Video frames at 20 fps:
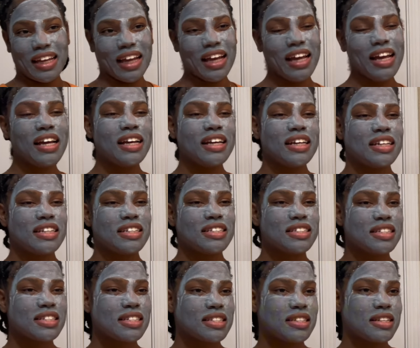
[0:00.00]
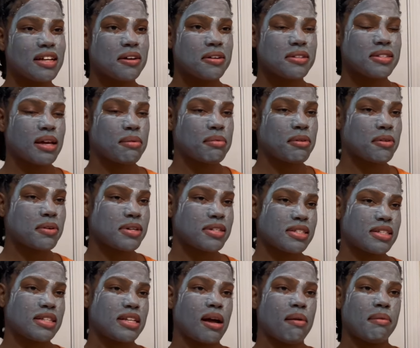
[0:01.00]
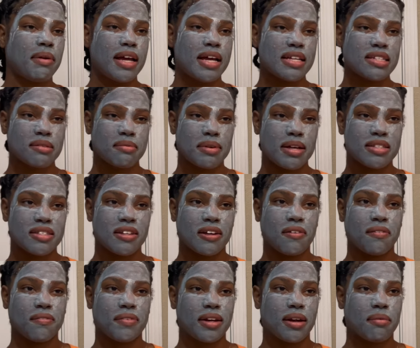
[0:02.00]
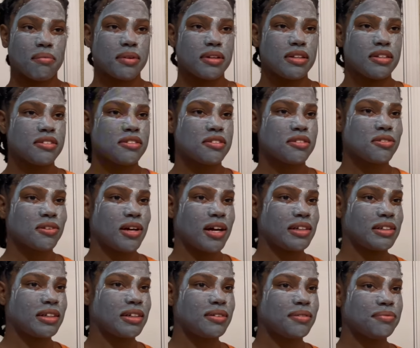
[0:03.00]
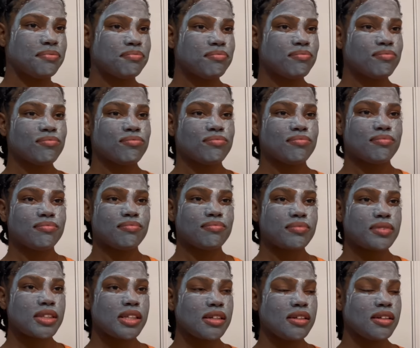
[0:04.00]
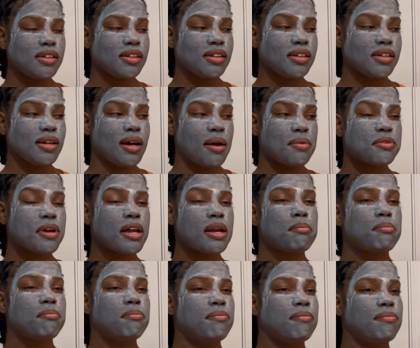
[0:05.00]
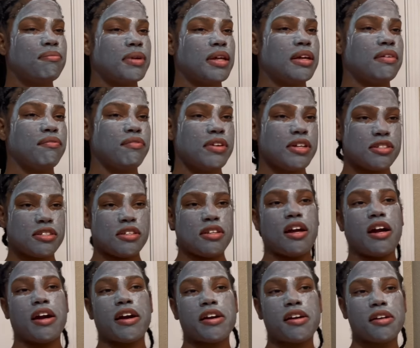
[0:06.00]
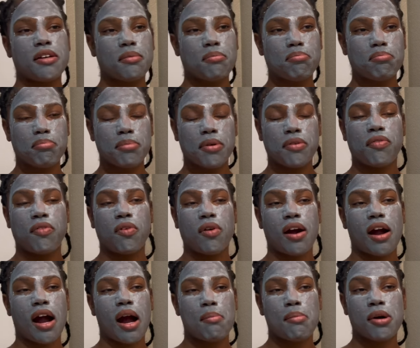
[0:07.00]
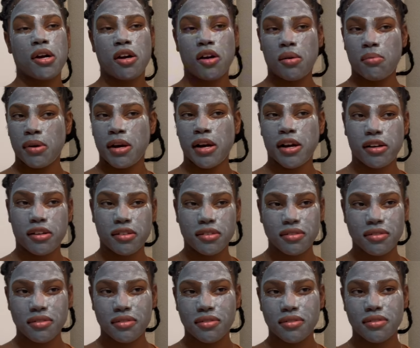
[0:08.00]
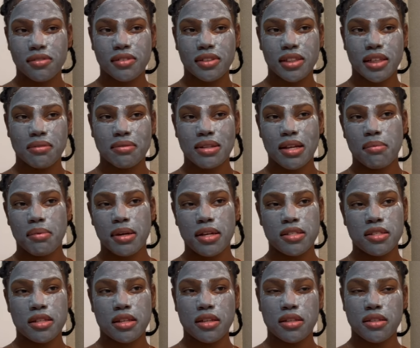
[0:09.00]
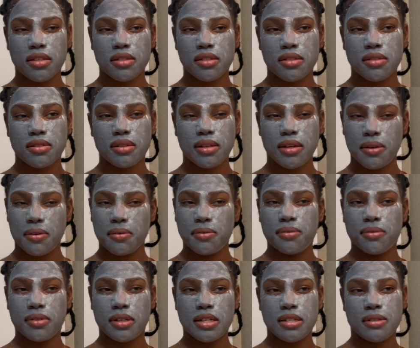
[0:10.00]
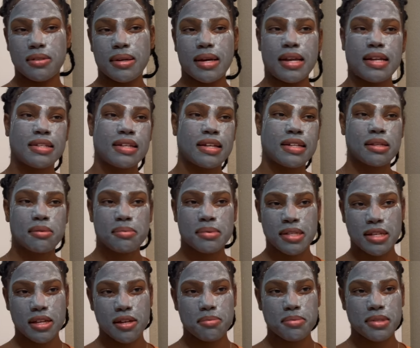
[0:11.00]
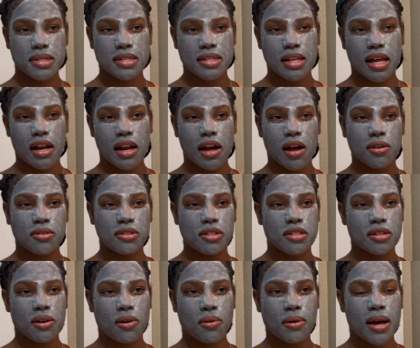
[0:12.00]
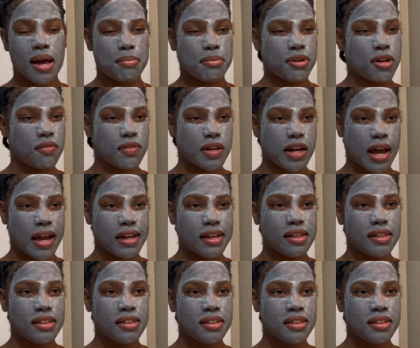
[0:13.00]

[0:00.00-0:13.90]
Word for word: Like it's just those type of questions that I am ask myself, and I'm really just trying to, I'm trying to envision her before I become her, if that makes sense, you know, because you got to take them steps. It's not all just going to happen overnight.